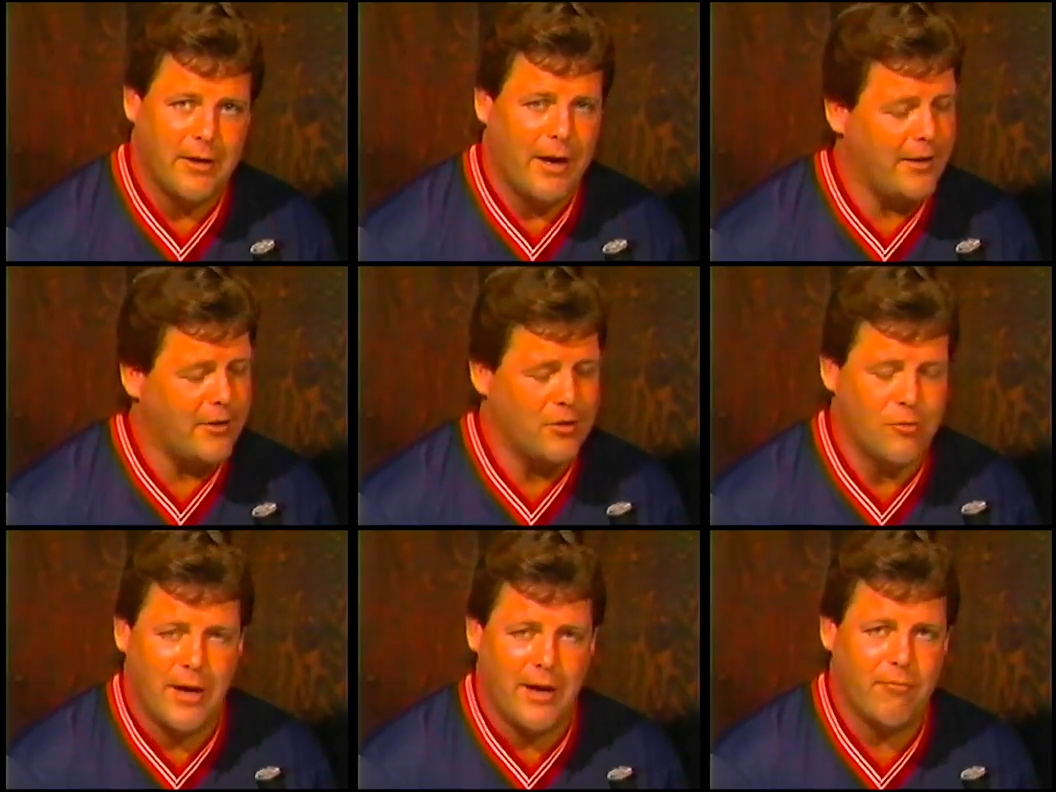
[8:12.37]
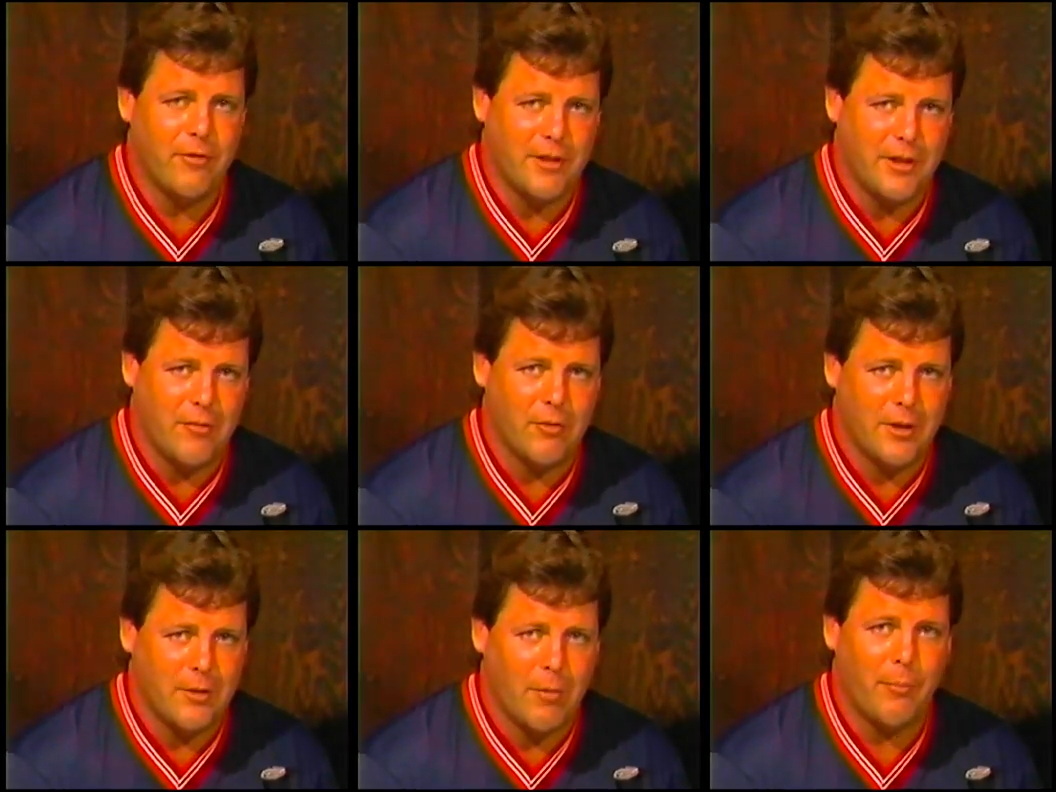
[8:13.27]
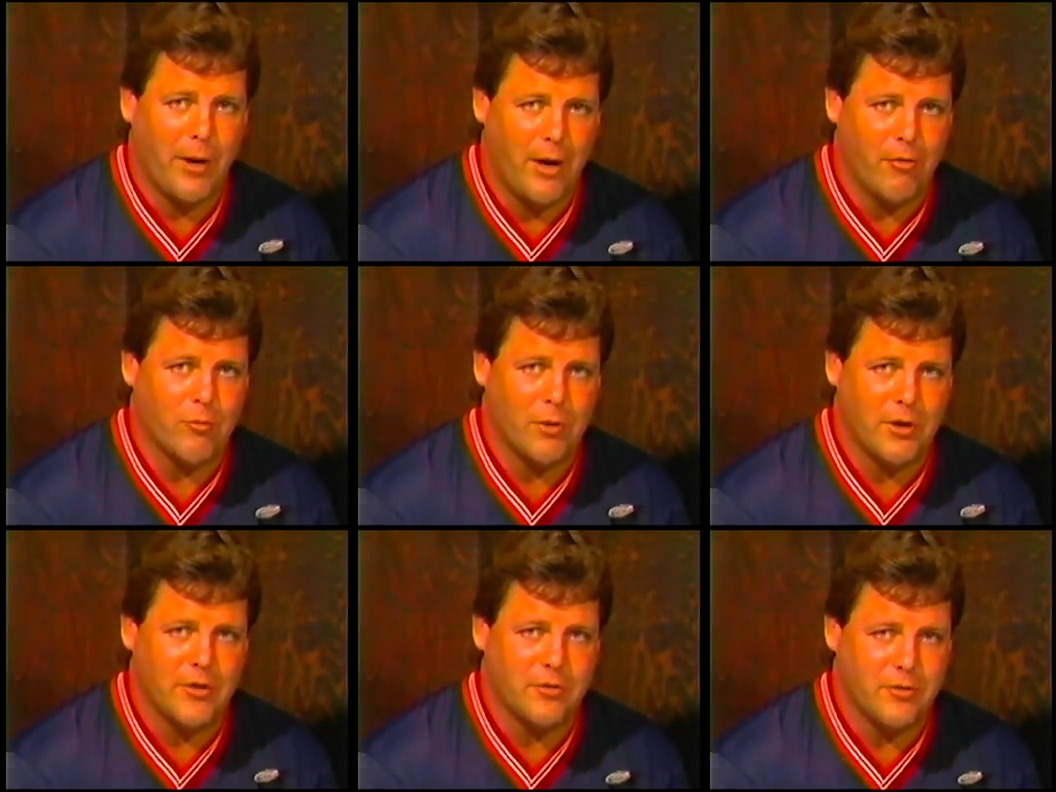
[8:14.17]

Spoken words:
I do everything within my power to win